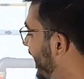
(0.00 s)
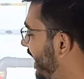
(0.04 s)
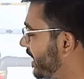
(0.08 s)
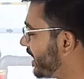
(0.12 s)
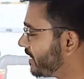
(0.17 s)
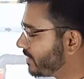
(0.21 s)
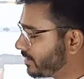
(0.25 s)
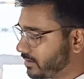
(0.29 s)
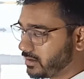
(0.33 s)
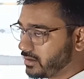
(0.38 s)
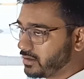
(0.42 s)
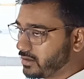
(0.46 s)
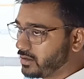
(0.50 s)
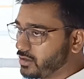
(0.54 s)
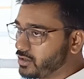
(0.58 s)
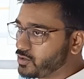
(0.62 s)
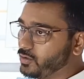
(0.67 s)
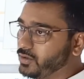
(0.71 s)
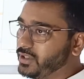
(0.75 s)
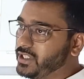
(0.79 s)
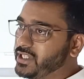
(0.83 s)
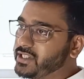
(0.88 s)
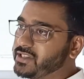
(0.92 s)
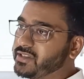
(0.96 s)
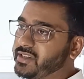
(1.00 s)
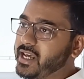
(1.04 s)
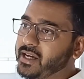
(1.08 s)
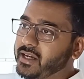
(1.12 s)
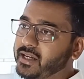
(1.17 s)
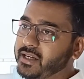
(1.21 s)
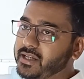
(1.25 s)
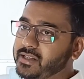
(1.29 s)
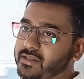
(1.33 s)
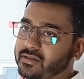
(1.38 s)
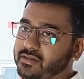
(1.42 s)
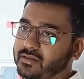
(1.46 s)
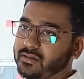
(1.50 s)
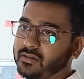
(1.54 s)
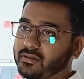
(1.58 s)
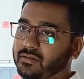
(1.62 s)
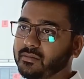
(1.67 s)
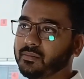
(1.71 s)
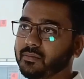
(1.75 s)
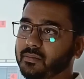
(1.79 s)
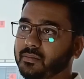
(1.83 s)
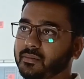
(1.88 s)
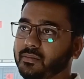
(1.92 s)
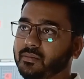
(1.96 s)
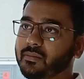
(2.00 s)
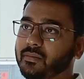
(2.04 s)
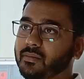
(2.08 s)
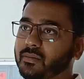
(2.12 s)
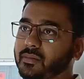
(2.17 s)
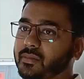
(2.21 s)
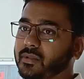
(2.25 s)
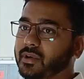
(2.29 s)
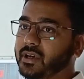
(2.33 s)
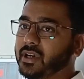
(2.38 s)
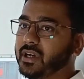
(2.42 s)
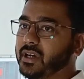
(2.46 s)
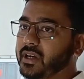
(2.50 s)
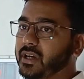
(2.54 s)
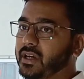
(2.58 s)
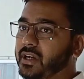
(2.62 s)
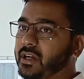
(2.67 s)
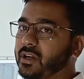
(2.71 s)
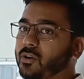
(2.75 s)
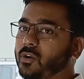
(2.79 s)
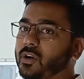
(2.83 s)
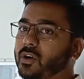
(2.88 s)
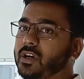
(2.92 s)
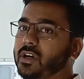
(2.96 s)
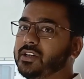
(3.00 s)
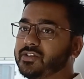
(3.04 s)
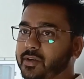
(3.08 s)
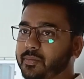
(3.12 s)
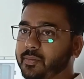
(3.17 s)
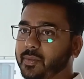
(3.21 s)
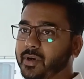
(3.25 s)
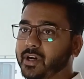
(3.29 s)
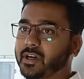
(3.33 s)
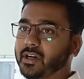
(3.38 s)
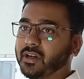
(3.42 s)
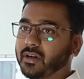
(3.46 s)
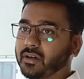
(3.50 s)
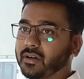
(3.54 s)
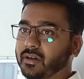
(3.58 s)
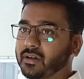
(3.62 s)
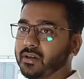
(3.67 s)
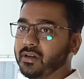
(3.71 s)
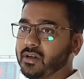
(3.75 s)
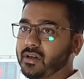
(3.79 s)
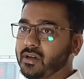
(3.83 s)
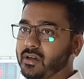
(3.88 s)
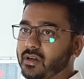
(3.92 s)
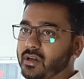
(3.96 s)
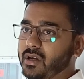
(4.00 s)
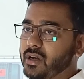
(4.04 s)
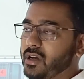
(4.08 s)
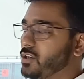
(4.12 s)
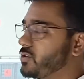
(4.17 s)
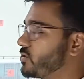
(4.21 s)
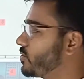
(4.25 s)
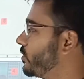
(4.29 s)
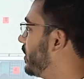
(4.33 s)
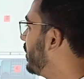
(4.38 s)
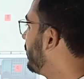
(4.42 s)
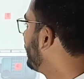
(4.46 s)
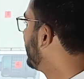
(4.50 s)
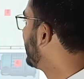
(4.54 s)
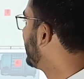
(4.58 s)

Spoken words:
tank. So this tank is air oil separator. So now